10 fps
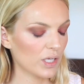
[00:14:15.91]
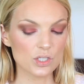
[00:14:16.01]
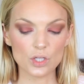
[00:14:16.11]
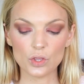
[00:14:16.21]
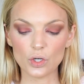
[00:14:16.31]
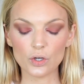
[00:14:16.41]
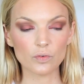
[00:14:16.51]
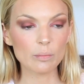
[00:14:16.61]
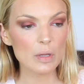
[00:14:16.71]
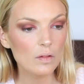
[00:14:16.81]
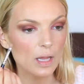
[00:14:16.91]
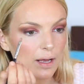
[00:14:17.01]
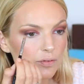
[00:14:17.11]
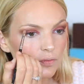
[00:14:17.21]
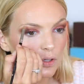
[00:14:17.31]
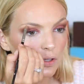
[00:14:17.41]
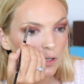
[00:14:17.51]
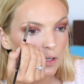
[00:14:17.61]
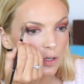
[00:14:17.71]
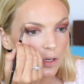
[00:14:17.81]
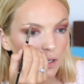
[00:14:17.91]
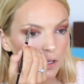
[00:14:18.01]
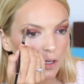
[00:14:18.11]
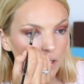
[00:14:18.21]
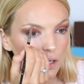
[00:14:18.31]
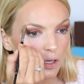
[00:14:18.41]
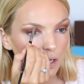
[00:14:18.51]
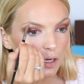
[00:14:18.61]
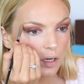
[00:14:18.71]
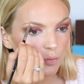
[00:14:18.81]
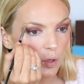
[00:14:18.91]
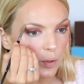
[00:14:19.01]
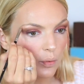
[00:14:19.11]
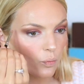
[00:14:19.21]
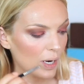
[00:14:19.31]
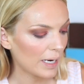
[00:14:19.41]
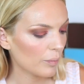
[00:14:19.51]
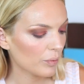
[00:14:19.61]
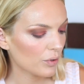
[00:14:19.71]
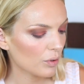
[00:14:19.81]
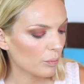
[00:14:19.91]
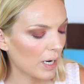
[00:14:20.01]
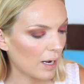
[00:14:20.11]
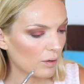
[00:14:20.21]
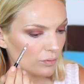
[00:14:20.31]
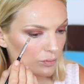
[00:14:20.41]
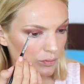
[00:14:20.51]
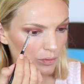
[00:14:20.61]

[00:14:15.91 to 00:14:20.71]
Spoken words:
It's the third from the left. I'm going right up under the brow.